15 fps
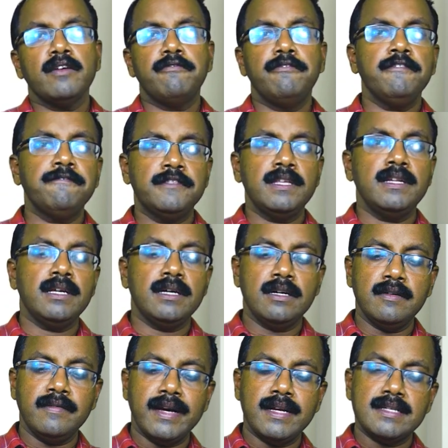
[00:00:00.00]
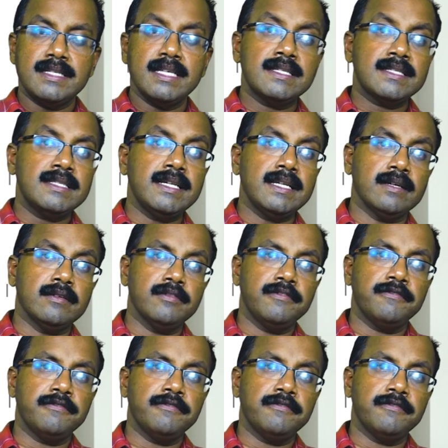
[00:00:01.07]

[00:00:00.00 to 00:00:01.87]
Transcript: fifth nerve and sixth nerve,